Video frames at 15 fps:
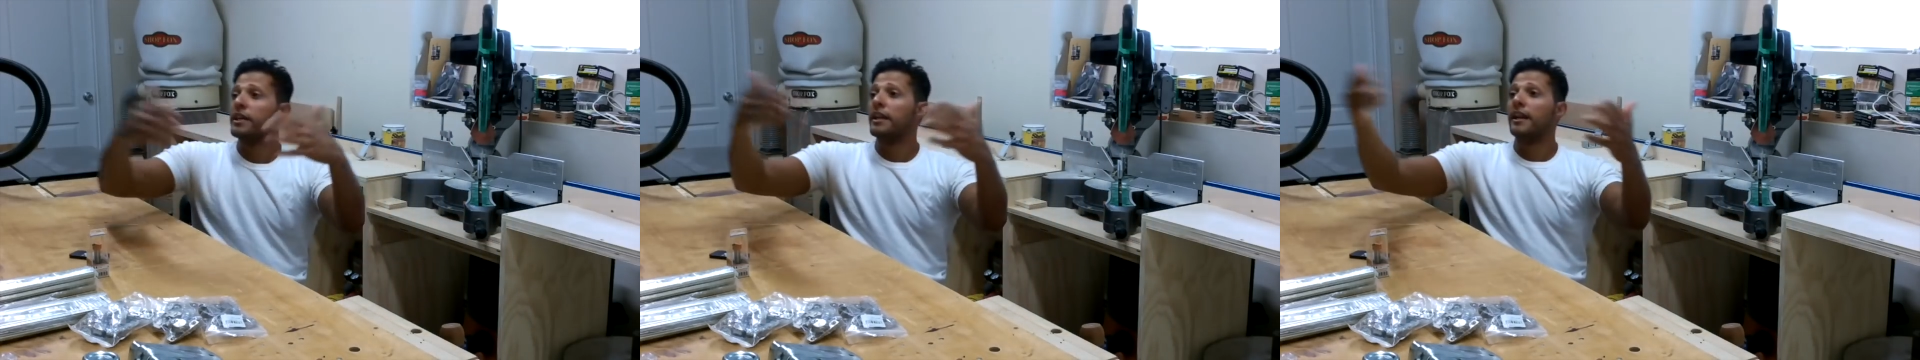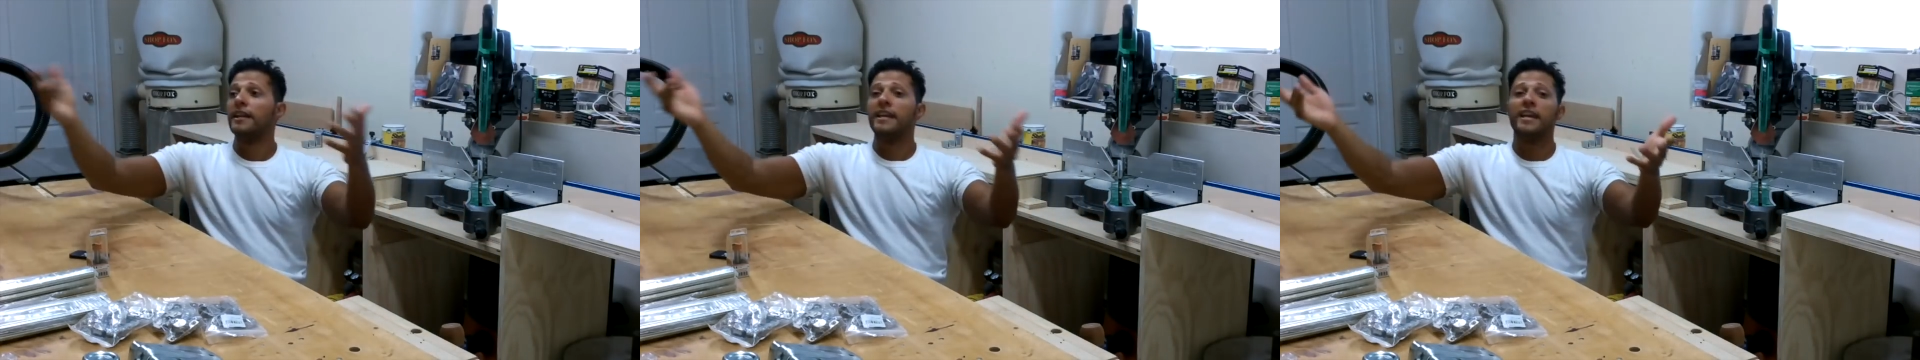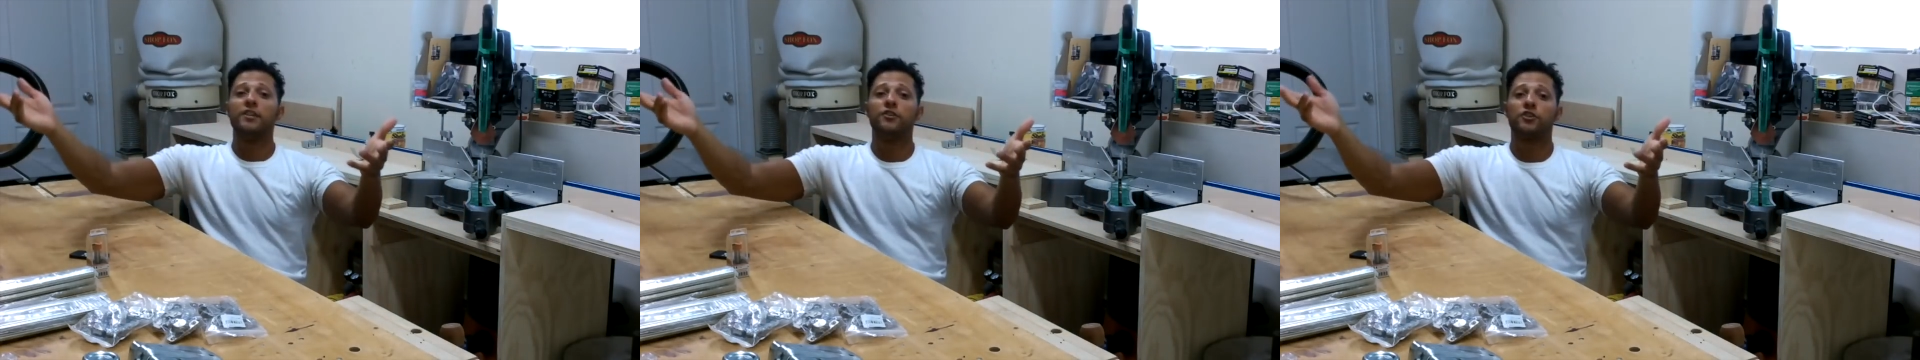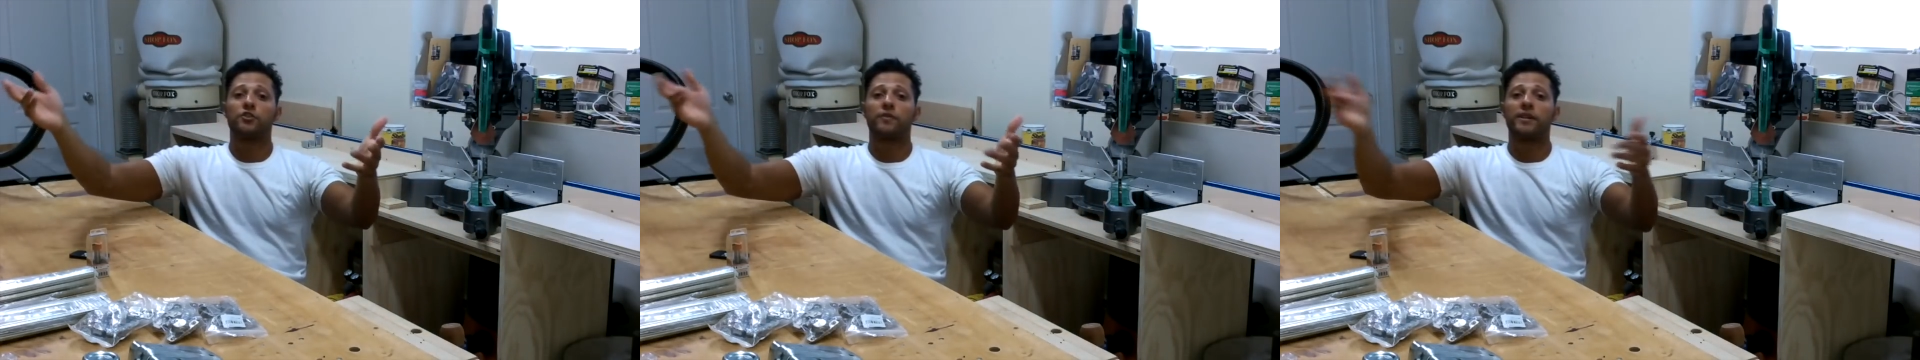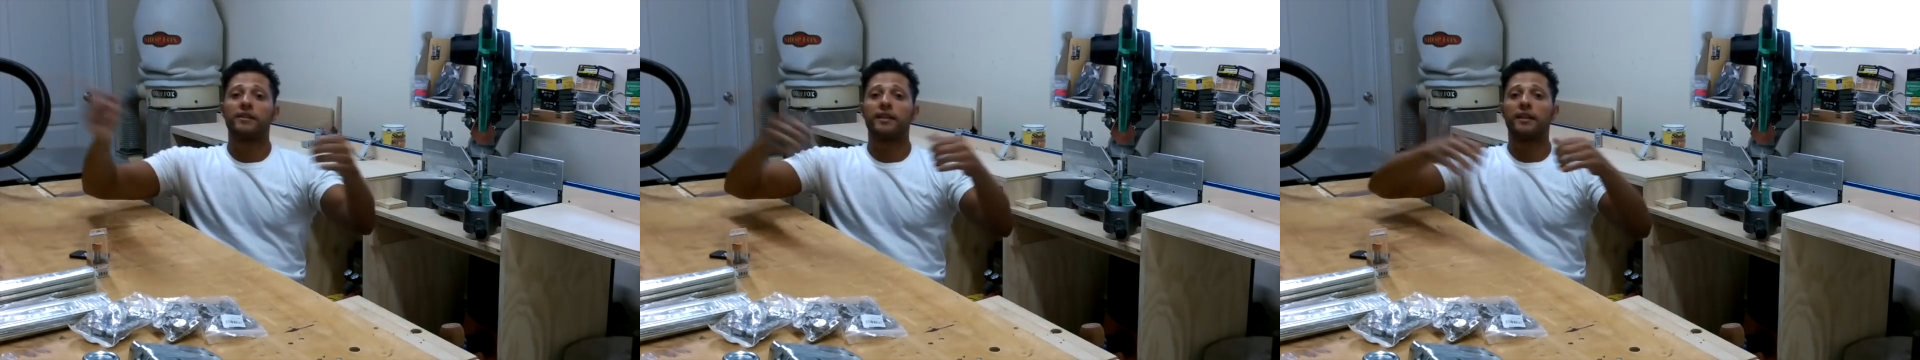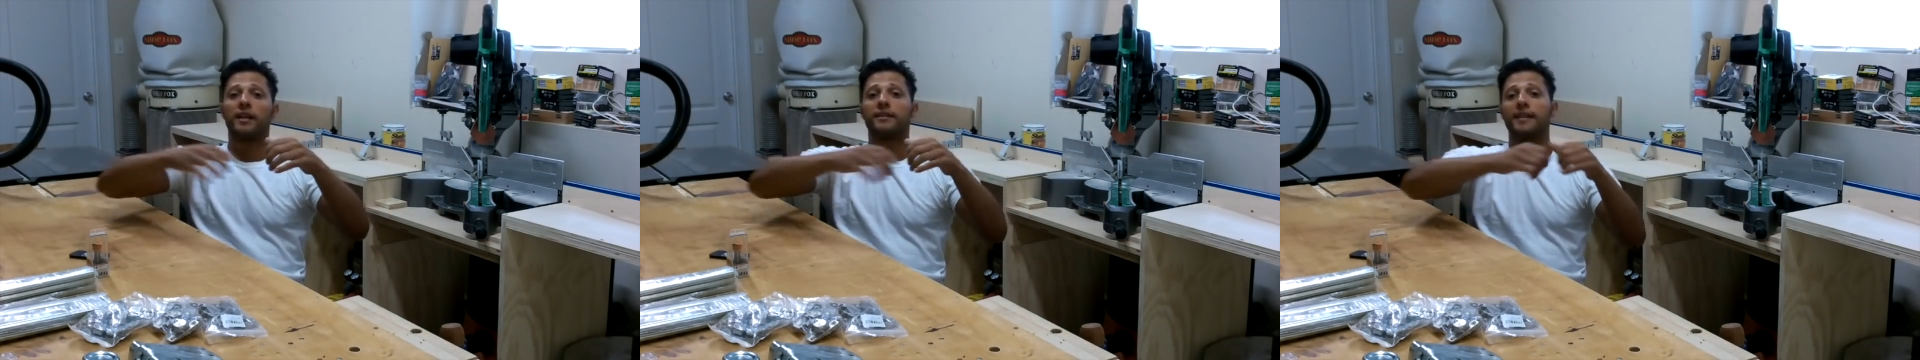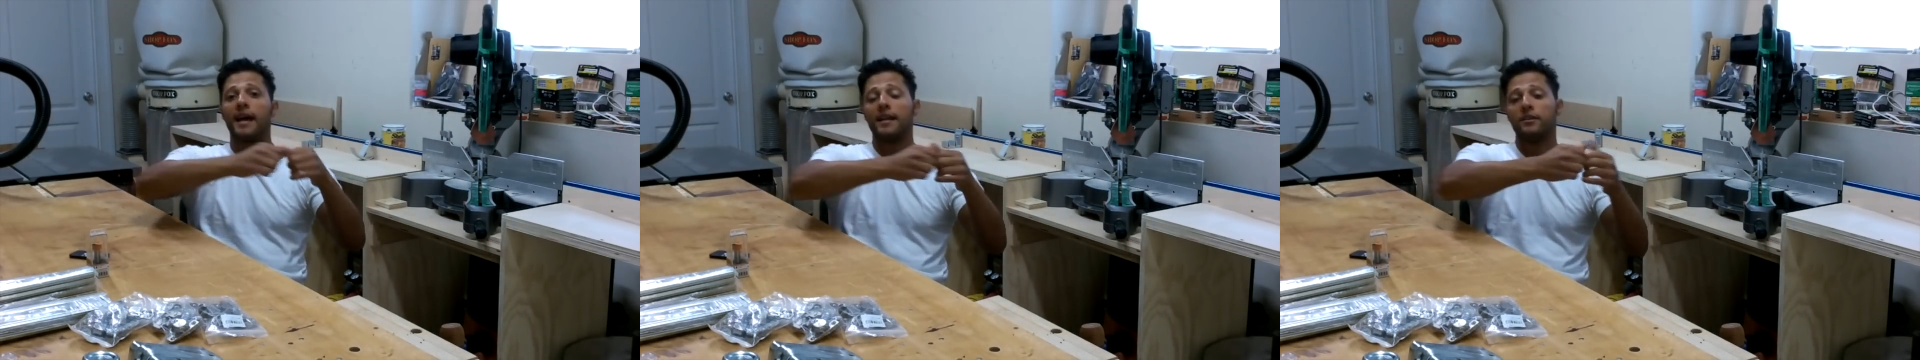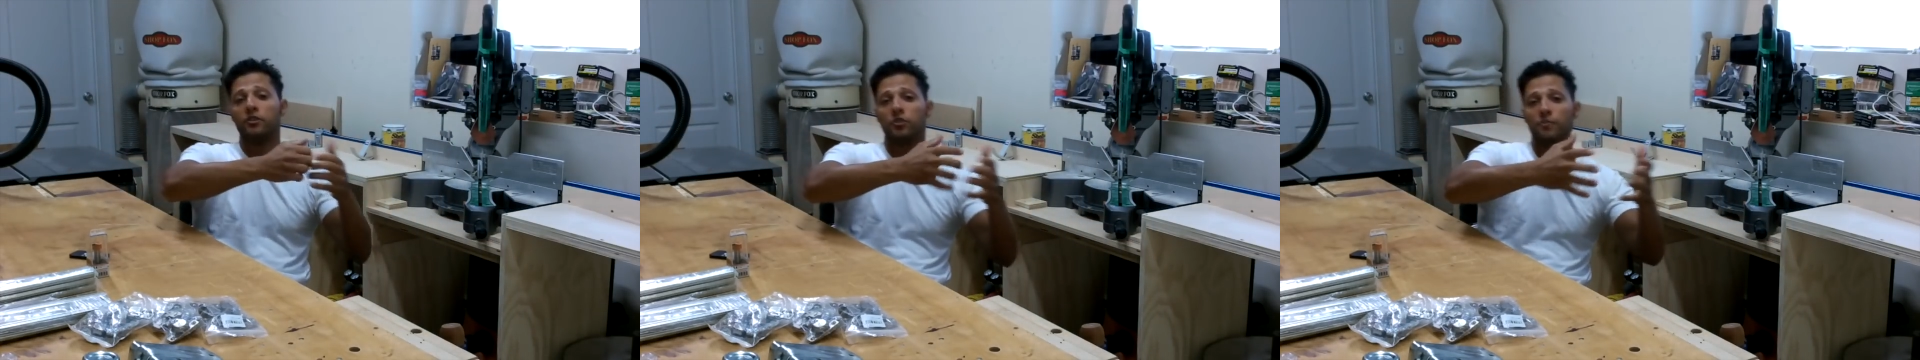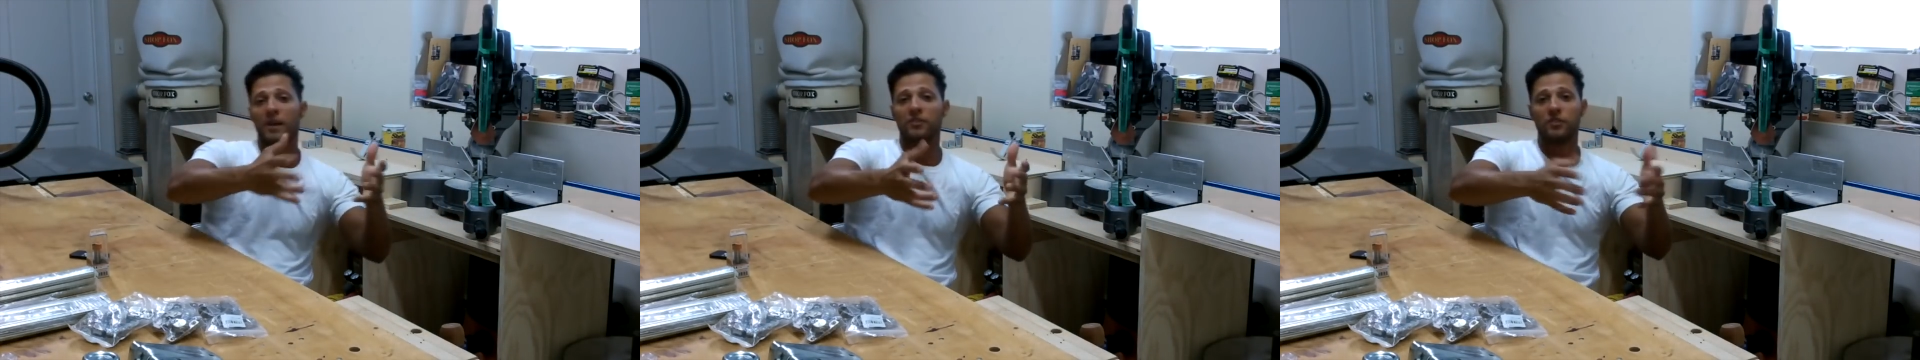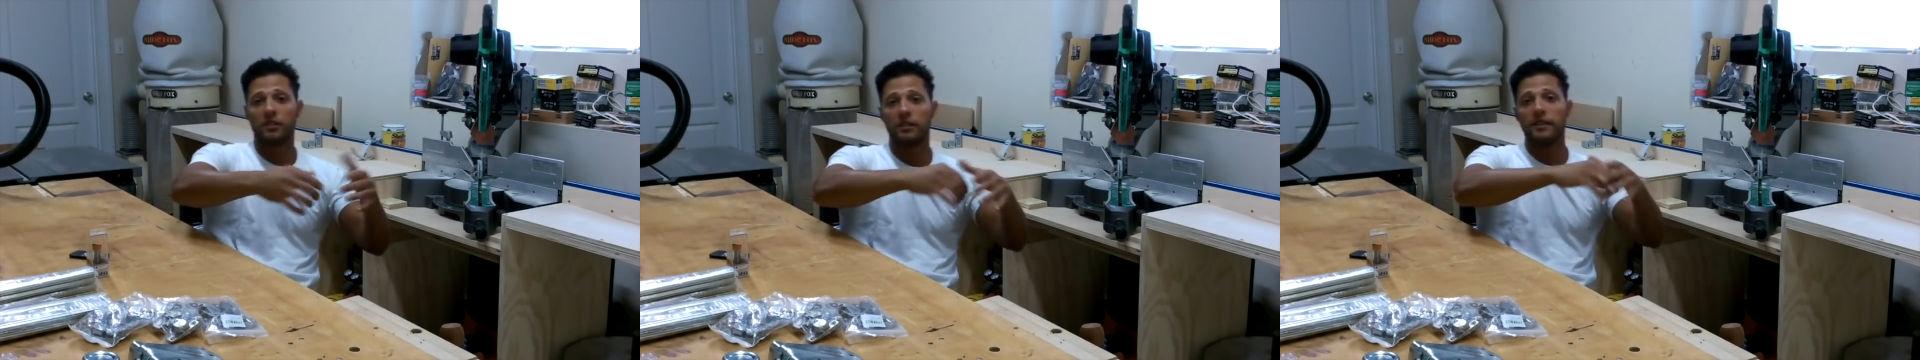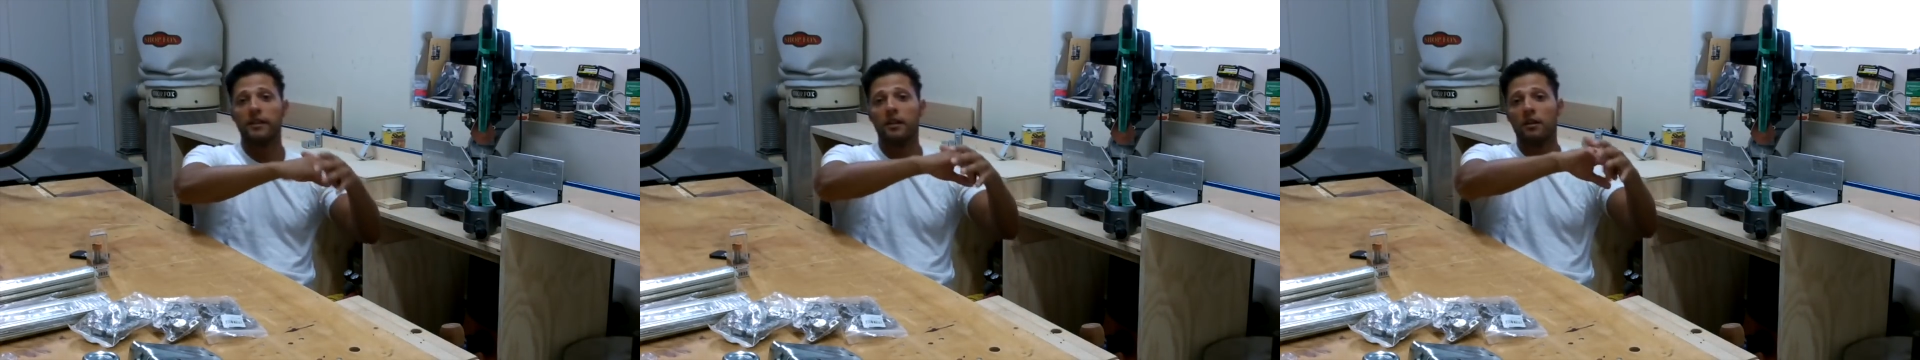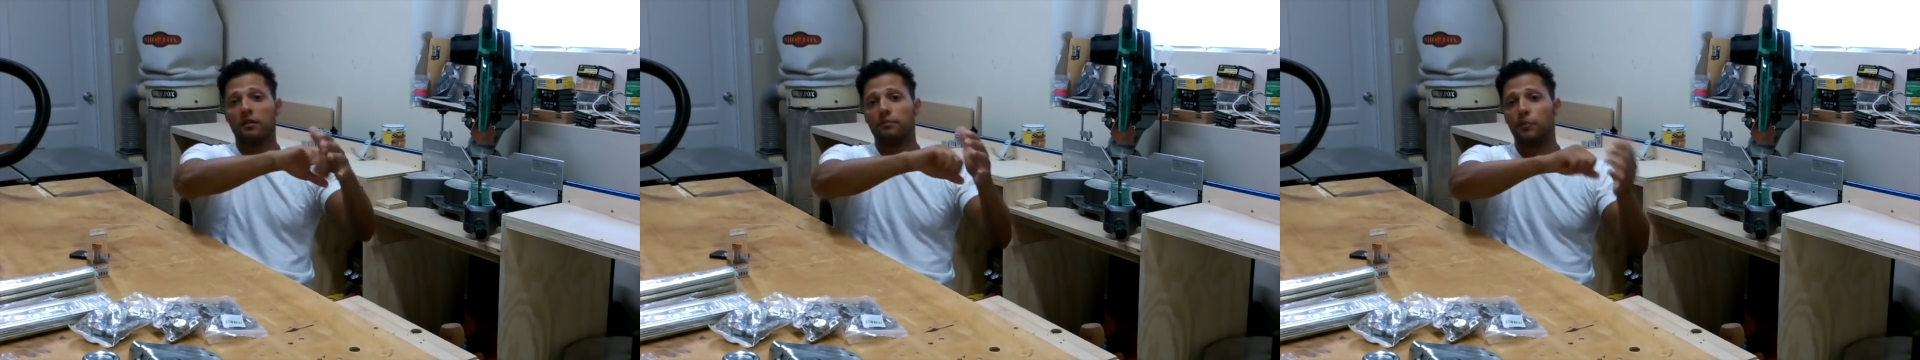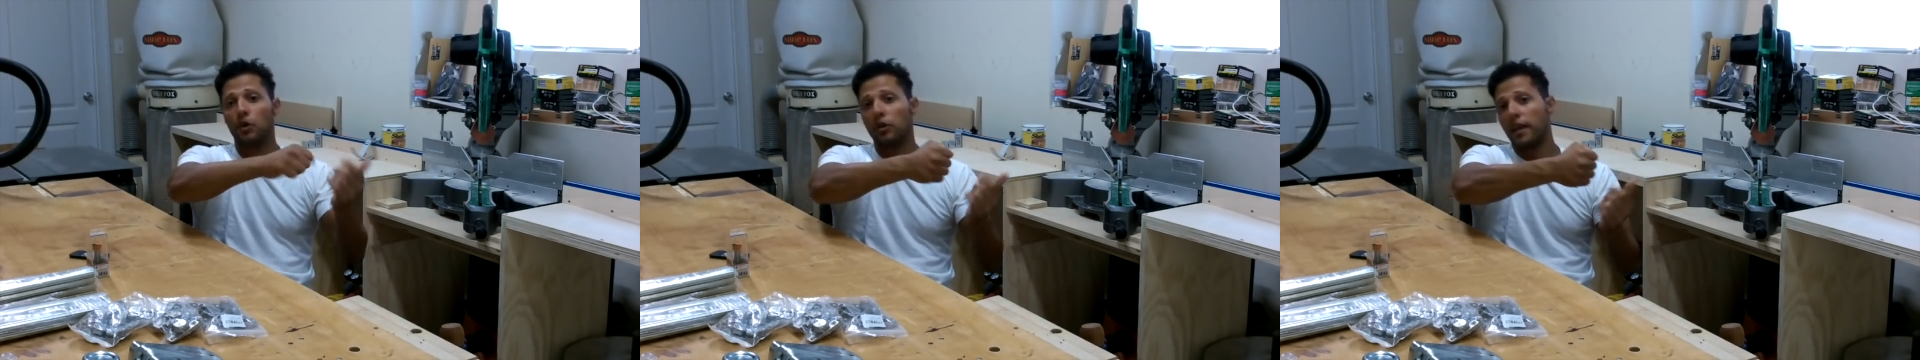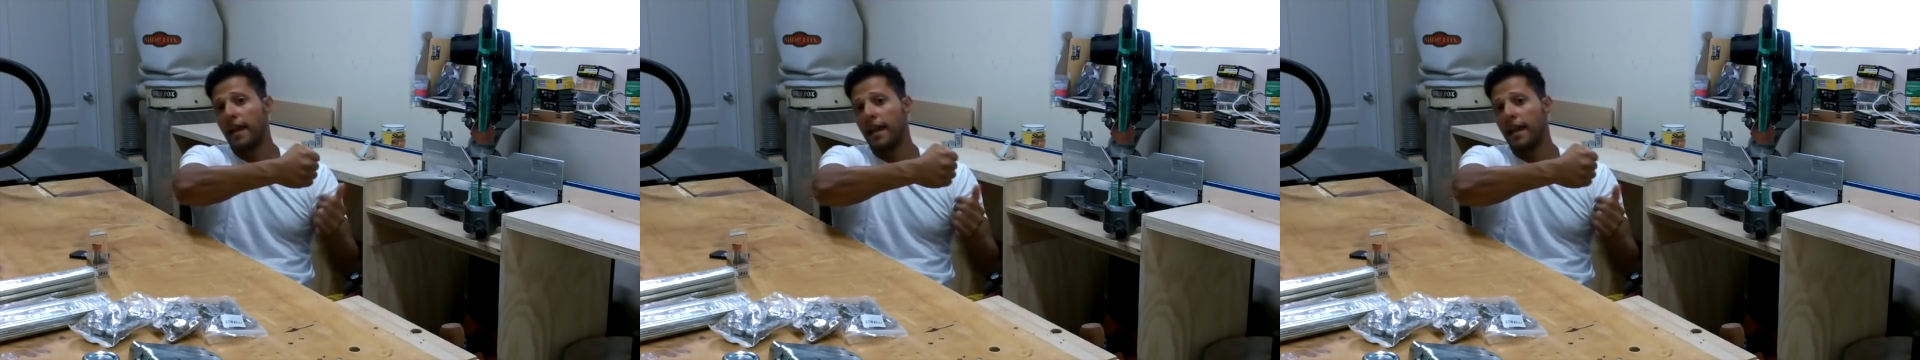need any hinges or anything like that. You just basically pull the